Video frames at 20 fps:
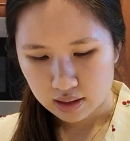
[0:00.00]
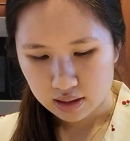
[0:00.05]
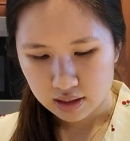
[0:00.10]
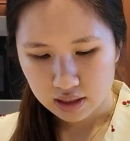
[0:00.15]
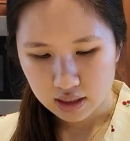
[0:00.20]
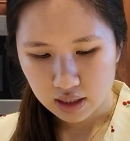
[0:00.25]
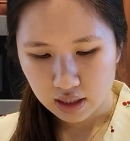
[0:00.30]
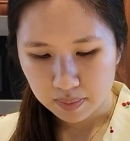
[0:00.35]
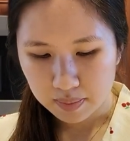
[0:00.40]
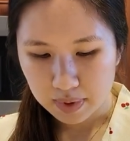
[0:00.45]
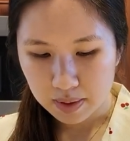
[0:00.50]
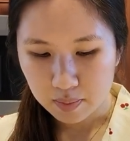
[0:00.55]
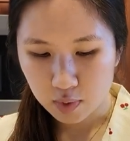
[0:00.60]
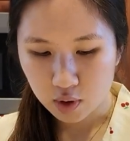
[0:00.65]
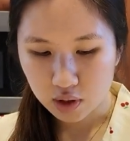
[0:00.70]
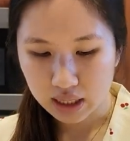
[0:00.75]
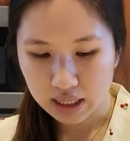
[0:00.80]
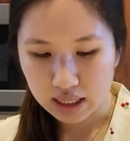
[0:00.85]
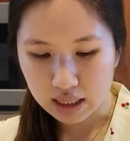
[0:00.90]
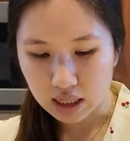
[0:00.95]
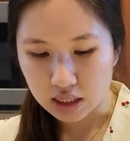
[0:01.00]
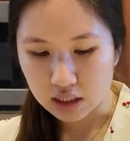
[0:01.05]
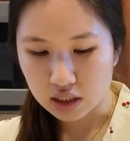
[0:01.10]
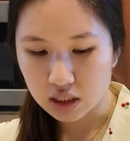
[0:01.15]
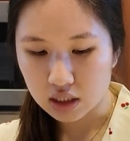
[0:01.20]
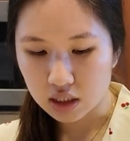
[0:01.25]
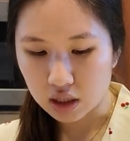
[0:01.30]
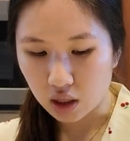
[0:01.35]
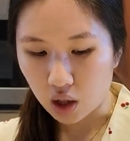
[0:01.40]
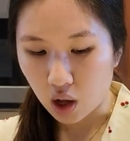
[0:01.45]
It's gonna be more like a
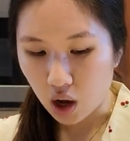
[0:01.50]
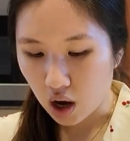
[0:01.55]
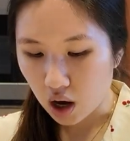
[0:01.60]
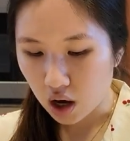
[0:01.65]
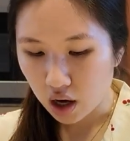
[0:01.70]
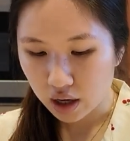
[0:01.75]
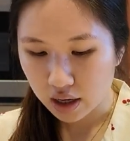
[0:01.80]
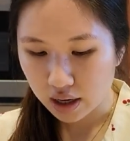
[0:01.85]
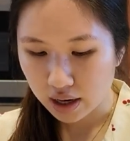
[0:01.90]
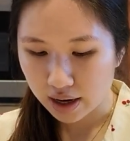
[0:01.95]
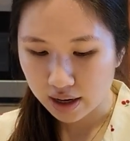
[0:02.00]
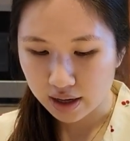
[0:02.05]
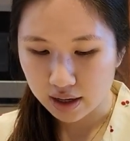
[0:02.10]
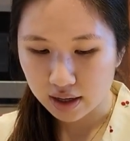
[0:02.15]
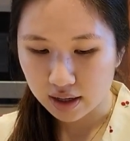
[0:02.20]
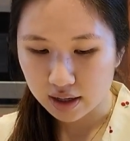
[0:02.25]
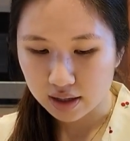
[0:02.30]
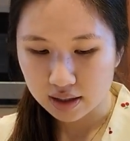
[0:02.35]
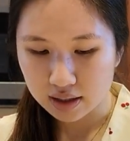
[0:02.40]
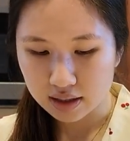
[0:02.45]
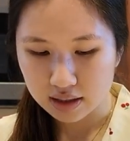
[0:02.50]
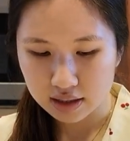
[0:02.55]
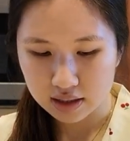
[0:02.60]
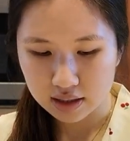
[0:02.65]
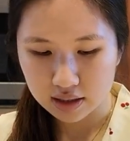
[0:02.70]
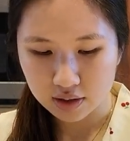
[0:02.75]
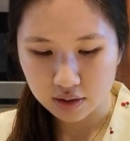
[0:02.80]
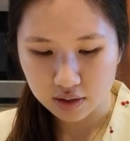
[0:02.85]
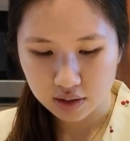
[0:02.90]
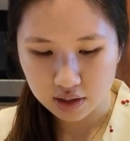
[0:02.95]
slaw kind of
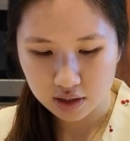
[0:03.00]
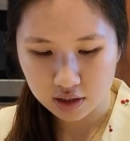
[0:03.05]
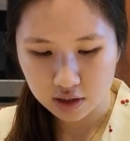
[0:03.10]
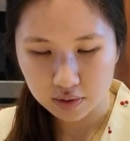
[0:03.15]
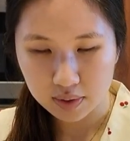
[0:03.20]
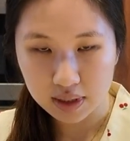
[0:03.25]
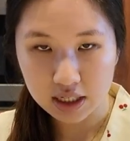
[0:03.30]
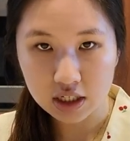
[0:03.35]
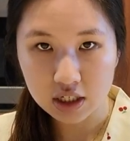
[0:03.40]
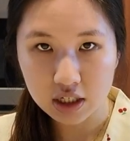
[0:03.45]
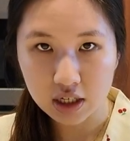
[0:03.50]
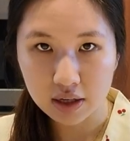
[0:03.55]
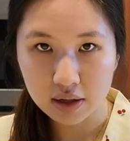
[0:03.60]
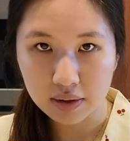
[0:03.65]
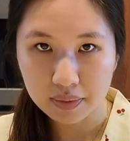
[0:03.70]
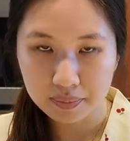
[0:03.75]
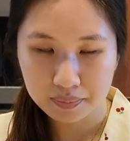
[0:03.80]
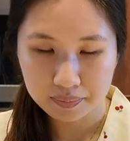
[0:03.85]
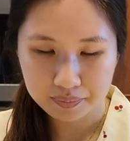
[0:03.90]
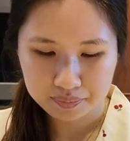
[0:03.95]
deal situation.